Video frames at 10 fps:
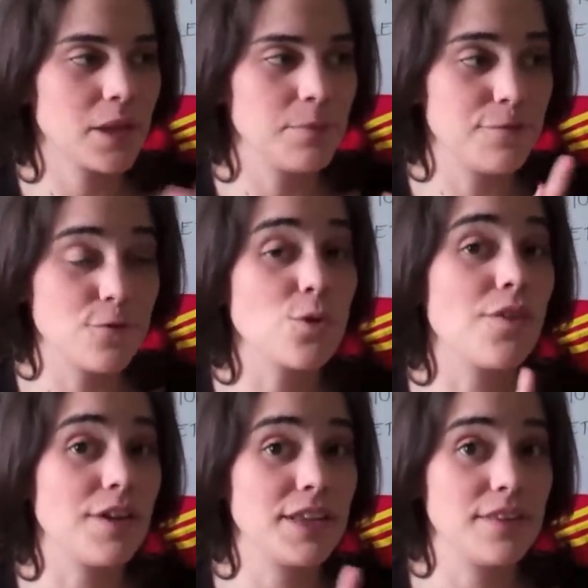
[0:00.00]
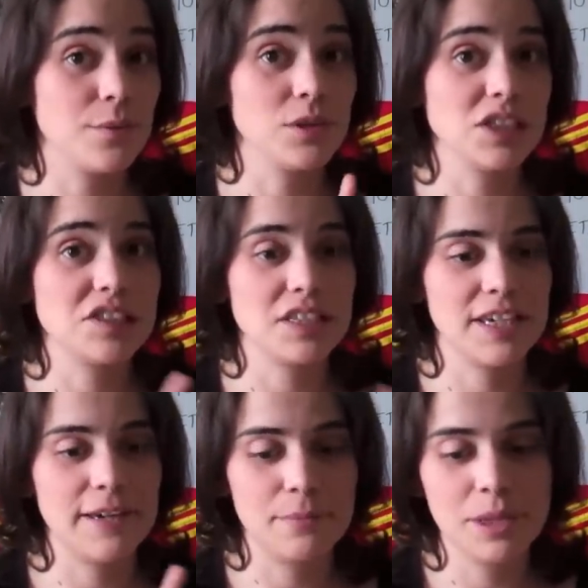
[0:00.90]
before the the release of the
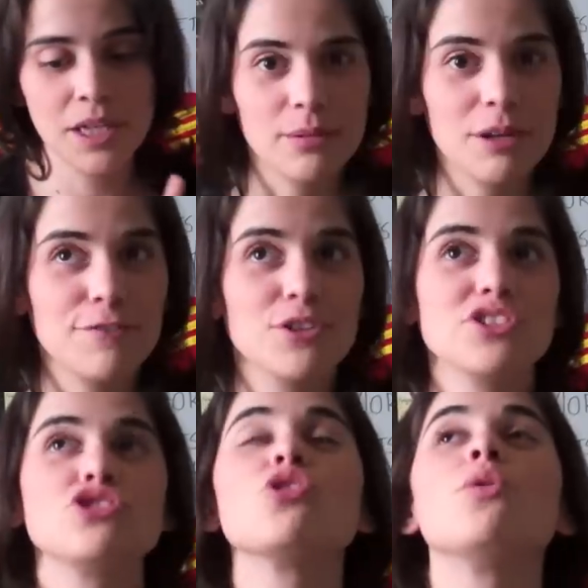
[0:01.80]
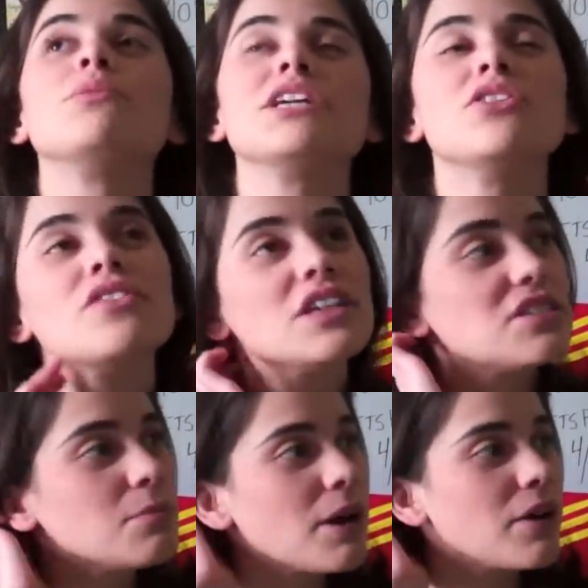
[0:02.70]
game. I've heard so many good
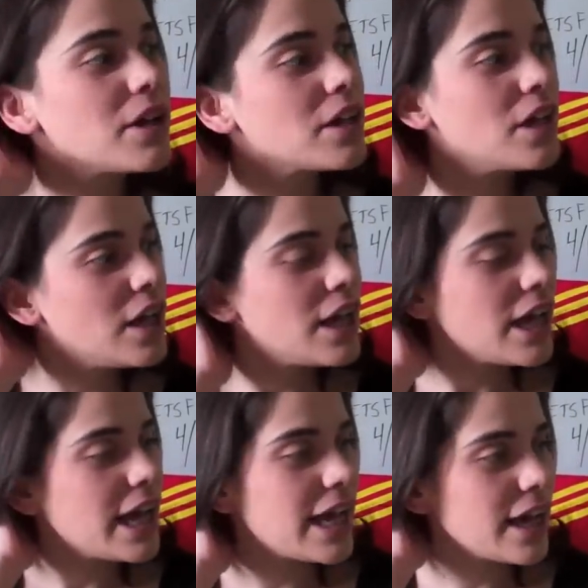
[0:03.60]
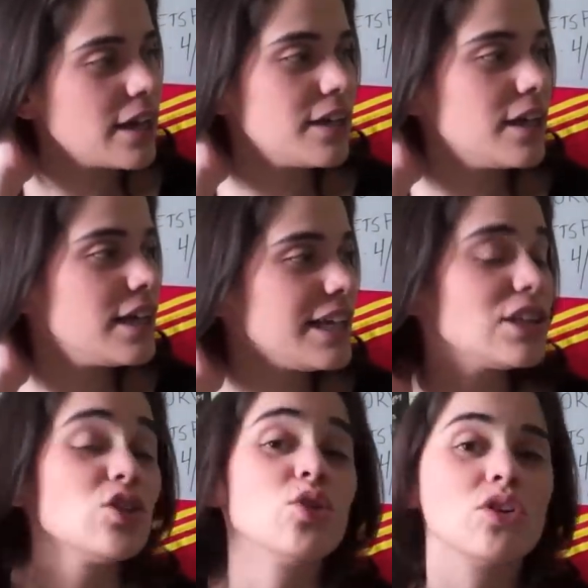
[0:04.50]
things about it, and
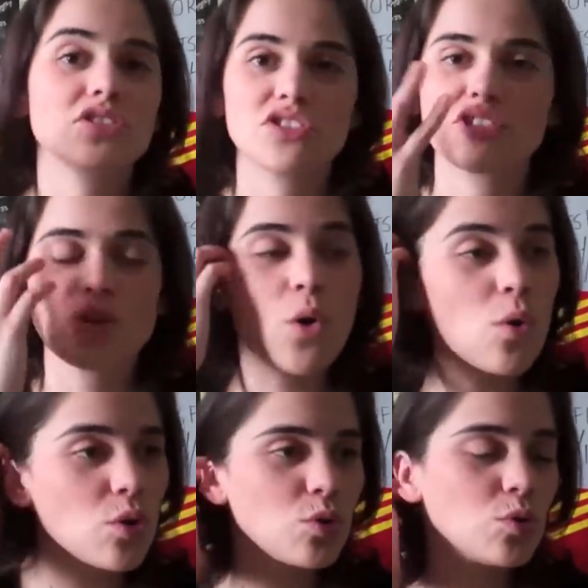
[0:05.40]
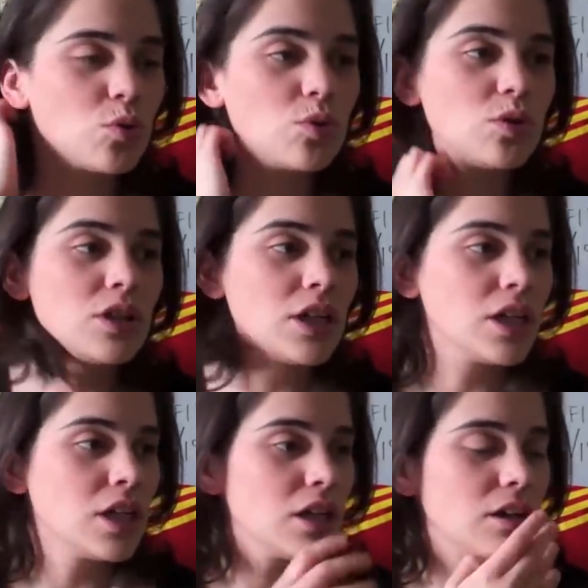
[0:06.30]
it looks so cool.
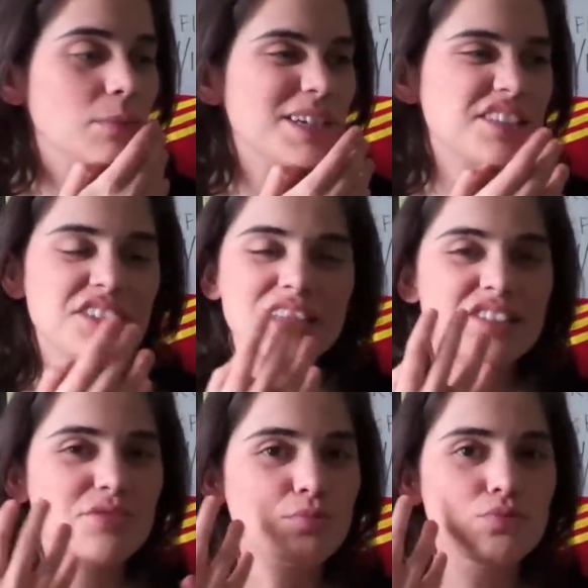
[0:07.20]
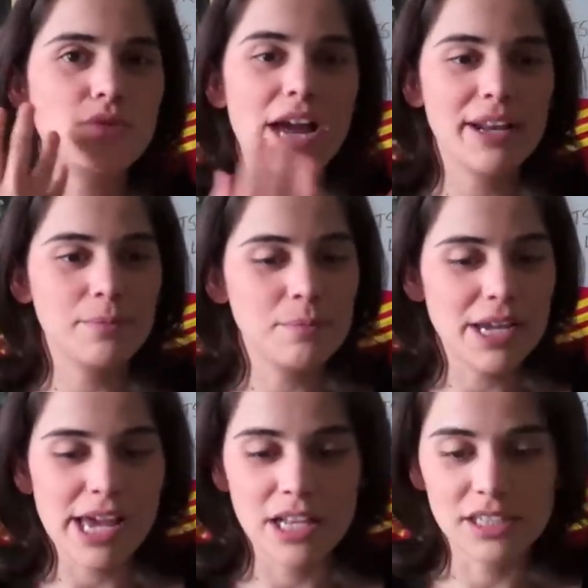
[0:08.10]
Um, it's it's right up
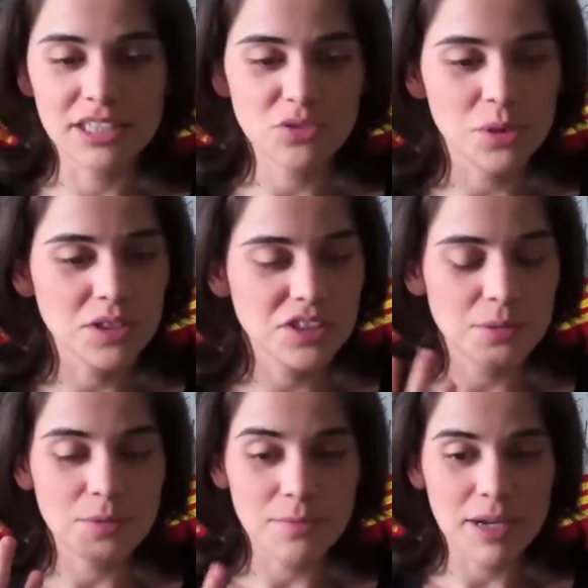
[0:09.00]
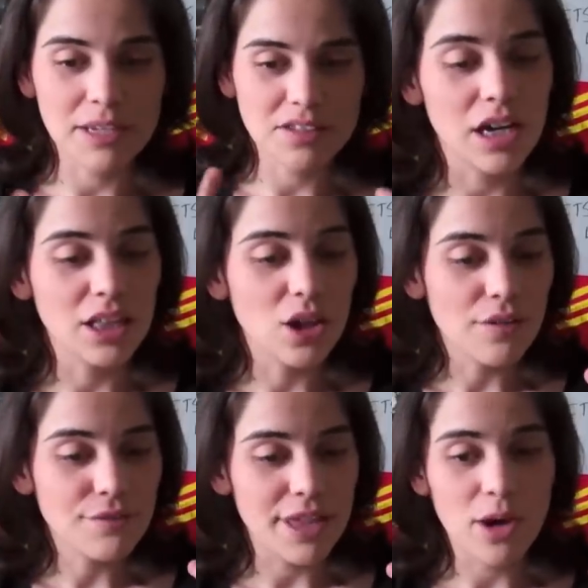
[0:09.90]
my alley. It's one some of my I
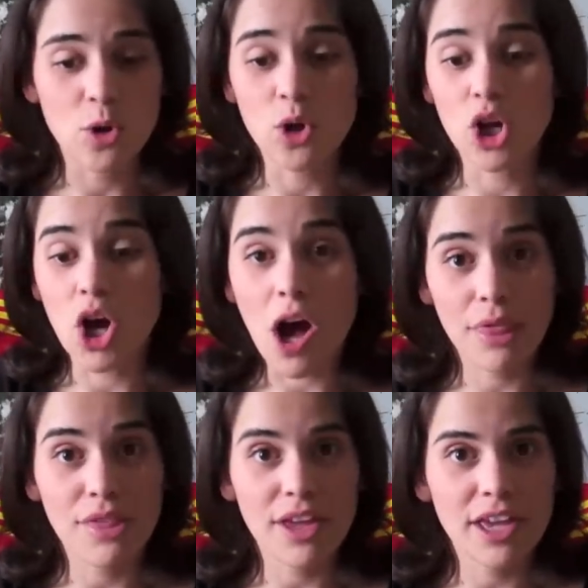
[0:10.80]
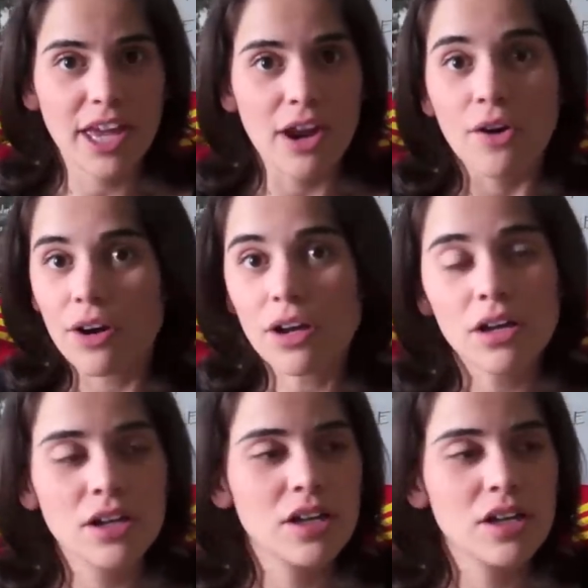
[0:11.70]
love that whole gothic era,